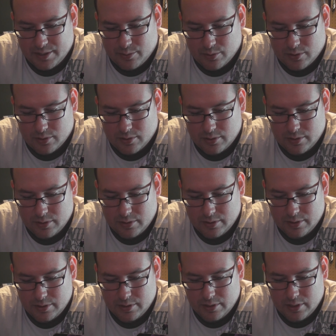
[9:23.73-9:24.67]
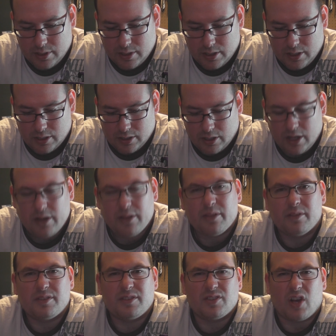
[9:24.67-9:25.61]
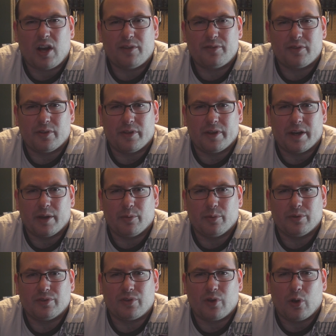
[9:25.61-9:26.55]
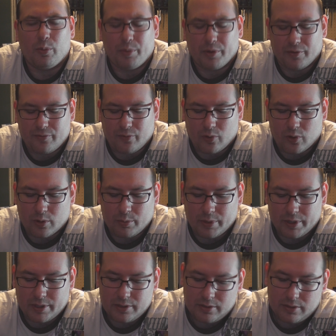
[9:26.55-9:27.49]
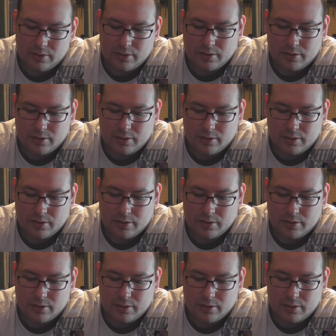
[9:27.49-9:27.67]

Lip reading: They were a lot softer than I was hoping for, but